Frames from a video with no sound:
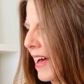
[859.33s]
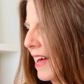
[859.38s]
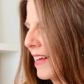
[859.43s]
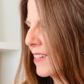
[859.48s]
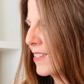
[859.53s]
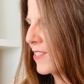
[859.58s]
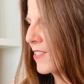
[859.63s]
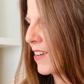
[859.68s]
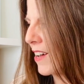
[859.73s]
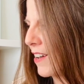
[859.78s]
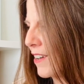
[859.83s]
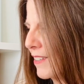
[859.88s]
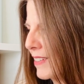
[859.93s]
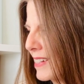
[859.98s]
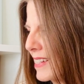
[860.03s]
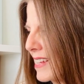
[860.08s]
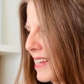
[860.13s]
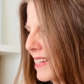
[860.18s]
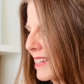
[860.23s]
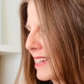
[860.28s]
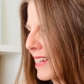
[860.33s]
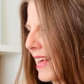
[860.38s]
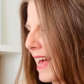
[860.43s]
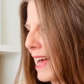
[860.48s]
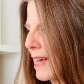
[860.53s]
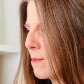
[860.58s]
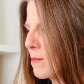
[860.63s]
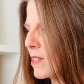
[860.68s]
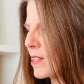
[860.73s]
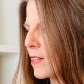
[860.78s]
So it says,
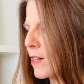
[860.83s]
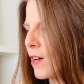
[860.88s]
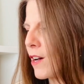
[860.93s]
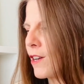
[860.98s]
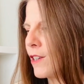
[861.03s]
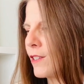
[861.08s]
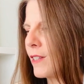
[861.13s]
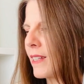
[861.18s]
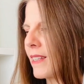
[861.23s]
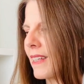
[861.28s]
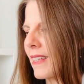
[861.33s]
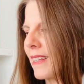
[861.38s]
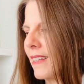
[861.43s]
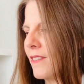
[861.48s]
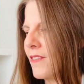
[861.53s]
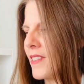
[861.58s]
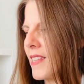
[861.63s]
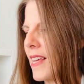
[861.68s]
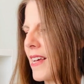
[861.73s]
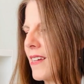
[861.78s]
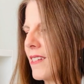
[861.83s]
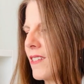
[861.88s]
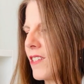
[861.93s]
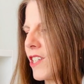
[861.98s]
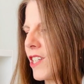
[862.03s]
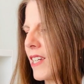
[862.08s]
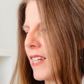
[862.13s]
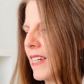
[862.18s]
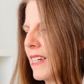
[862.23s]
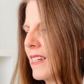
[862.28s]
Gabe is alone at the cliff's
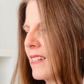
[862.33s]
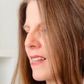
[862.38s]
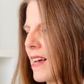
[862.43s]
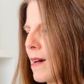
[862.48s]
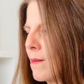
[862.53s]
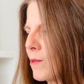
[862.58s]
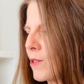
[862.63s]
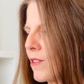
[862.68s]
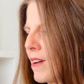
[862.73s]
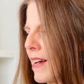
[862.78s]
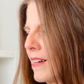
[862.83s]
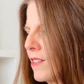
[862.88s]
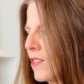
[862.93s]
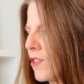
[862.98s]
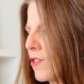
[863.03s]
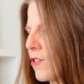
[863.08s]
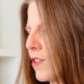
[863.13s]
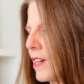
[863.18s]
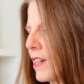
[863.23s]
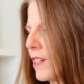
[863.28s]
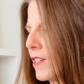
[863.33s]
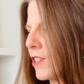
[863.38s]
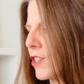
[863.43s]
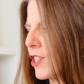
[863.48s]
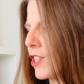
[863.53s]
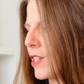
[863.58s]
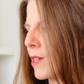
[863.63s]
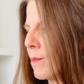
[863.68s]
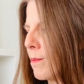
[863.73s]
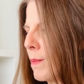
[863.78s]
edge. His arms are
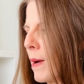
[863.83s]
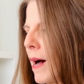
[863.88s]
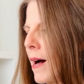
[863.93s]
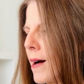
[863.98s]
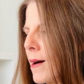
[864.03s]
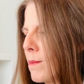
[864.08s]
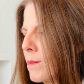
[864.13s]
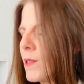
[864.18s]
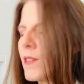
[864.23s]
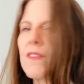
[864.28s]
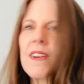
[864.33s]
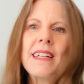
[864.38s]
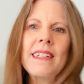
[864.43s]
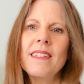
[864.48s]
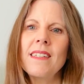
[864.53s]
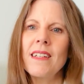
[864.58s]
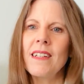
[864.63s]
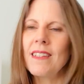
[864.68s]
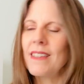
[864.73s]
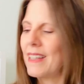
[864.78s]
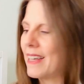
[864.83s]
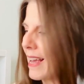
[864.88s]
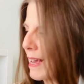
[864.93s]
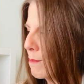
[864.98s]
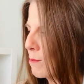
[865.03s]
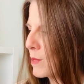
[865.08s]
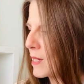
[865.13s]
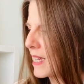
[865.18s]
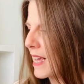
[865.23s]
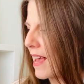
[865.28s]
outstretched, palms facing the
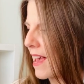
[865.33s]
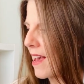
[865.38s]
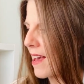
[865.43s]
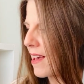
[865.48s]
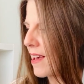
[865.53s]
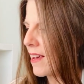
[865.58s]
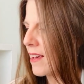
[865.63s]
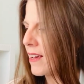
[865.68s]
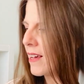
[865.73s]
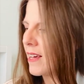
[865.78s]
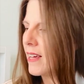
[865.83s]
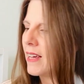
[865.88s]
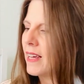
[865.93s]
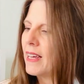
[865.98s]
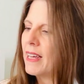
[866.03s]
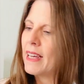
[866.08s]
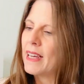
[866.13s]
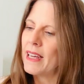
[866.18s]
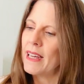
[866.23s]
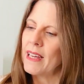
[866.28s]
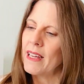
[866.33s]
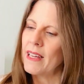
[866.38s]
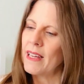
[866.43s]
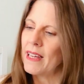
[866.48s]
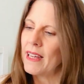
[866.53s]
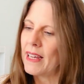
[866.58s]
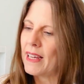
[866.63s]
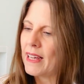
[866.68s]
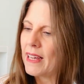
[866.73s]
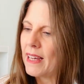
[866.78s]
empty air.
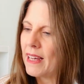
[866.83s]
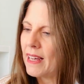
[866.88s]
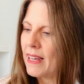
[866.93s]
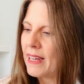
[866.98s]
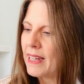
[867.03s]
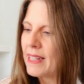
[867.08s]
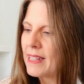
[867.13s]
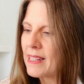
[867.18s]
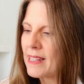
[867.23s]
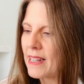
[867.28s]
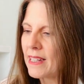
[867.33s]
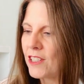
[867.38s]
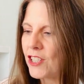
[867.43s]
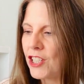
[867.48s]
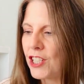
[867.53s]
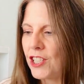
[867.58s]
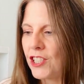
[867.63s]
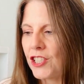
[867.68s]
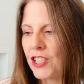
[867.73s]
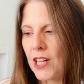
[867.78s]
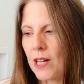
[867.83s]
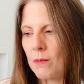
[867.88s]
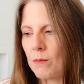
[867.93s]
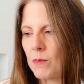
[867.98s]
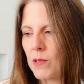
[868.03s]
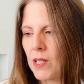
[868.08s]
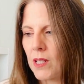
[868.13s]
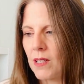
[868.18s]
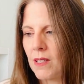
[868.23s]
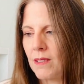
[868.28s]
He said she
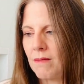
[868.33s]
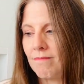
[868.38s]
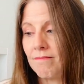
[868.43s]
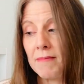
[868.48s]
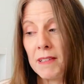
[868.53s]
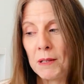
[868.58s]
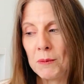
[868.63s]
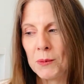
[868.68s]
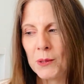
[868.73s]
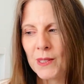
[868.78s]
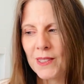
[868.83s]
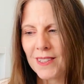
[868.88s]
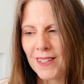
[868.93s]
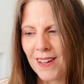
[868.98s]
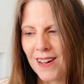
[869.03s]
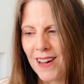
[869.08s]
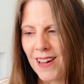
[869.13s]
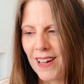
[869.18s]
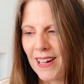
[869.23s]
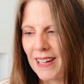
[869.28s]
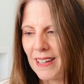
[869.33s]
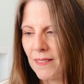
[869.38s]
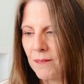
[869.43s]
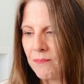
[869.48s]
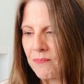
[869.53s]
jumped. He wouldn't lie.